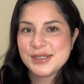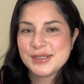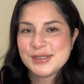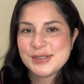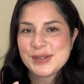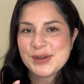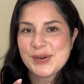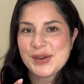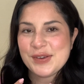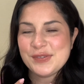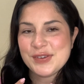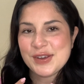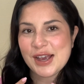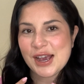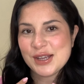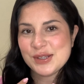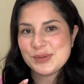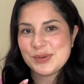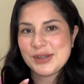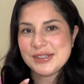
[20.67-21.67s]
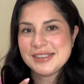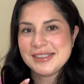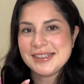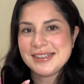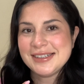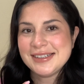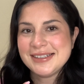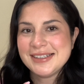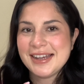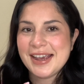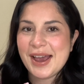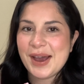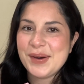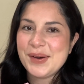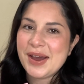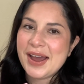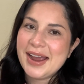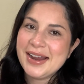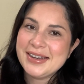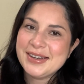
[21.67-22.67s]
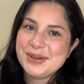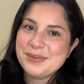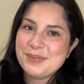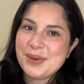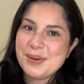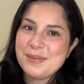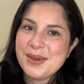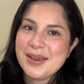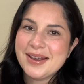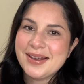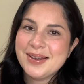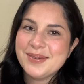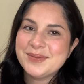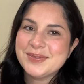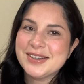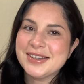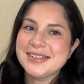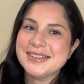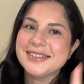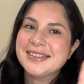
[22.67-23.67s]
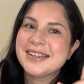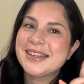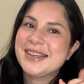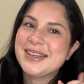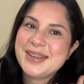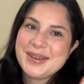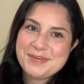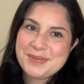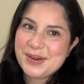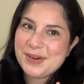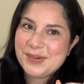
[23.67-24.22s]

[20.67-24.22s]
So if you guys want to see how I did my makeup, just keep on